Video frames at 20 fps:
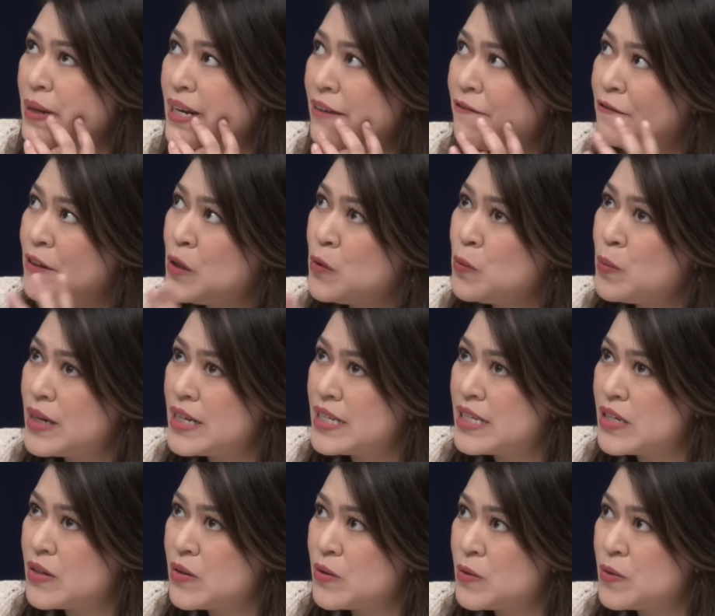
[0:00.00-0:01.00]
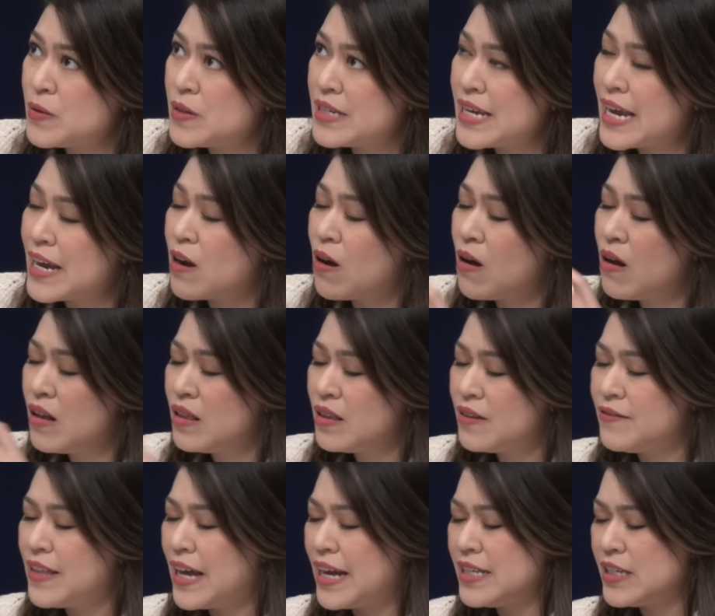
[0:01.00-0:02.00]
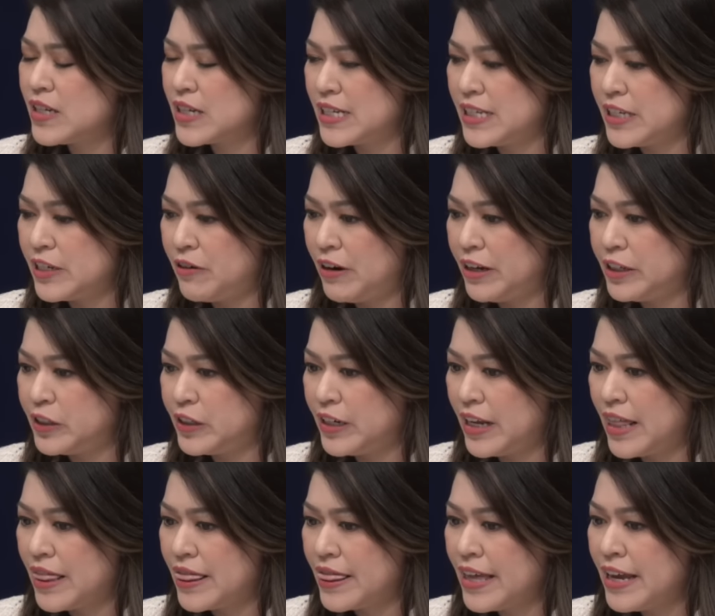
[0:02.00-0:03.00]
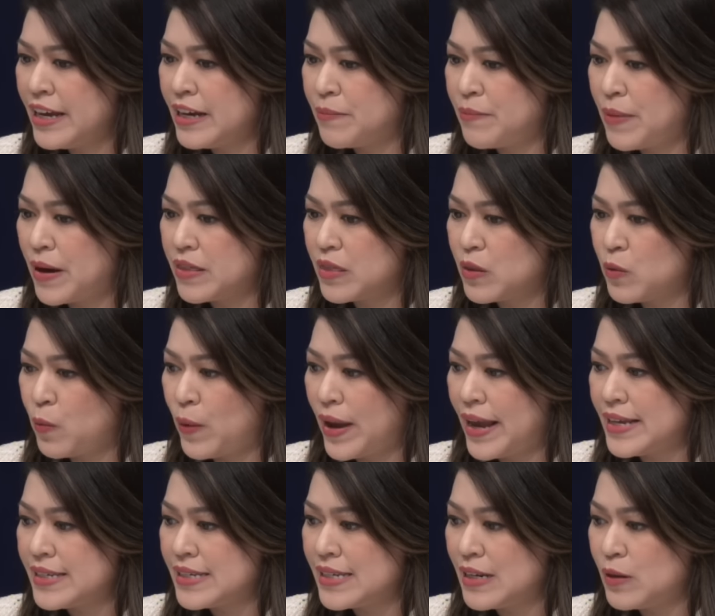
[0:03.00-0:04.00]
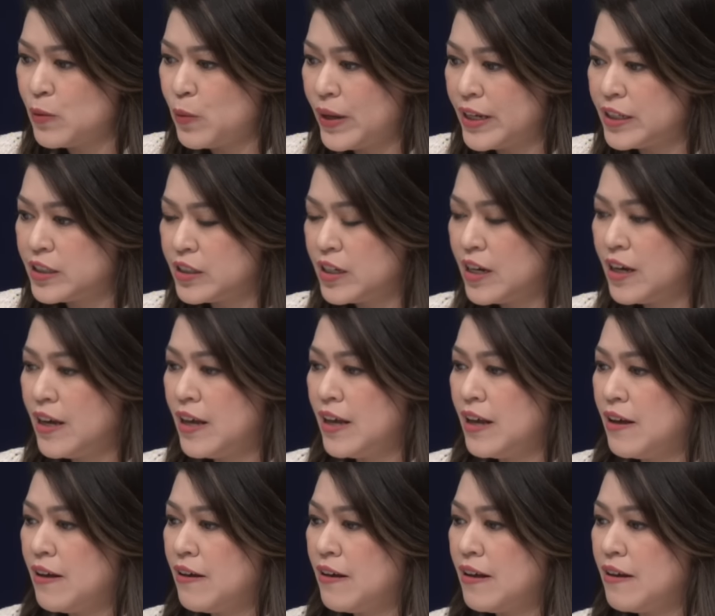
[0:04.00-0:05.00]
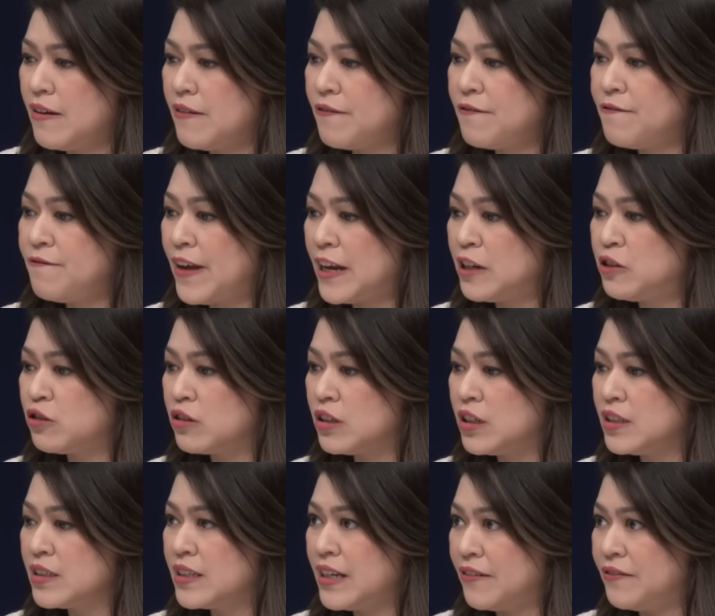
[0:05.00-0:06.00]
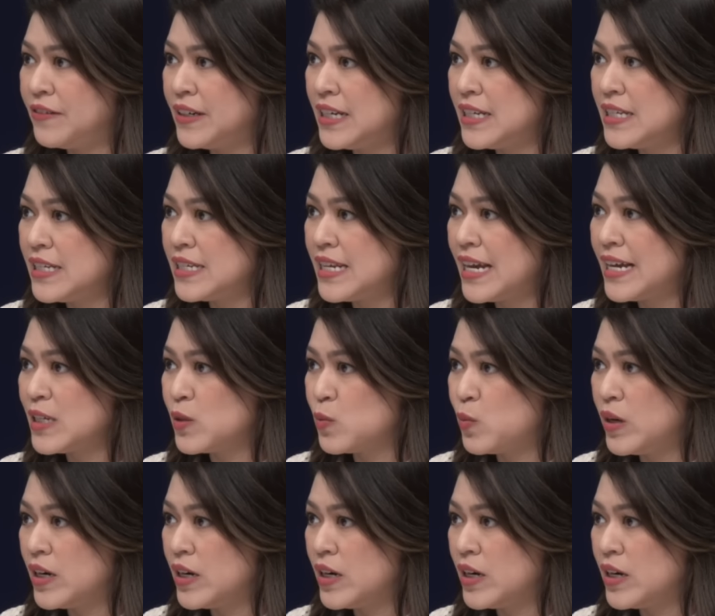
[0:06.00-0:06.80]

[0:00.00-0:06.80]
But if you were to take all of that into consideration and think about the ways in which federal governance has